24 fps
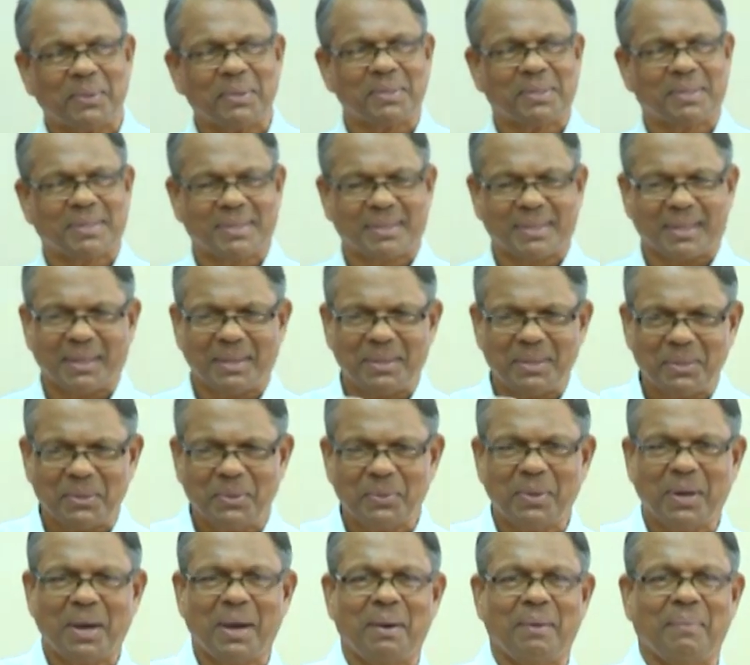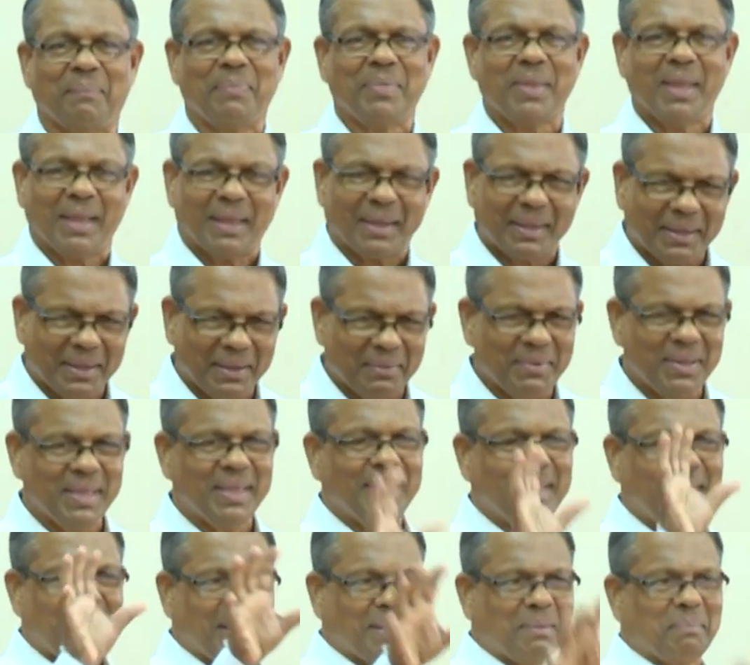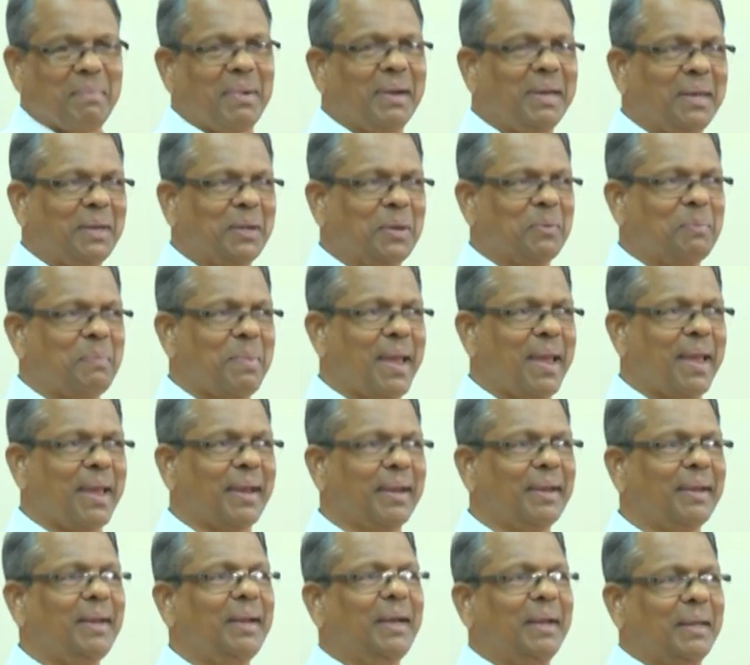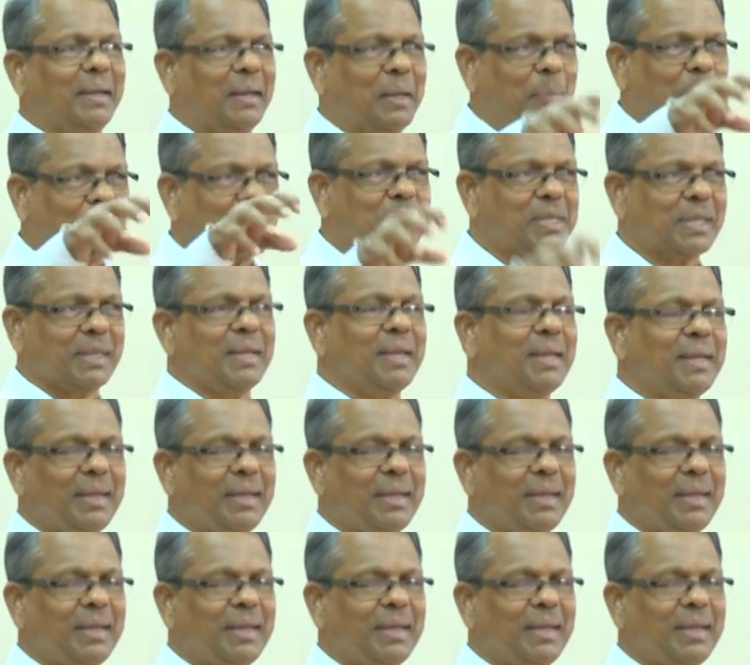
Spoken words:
but of course you are giving that money to bank,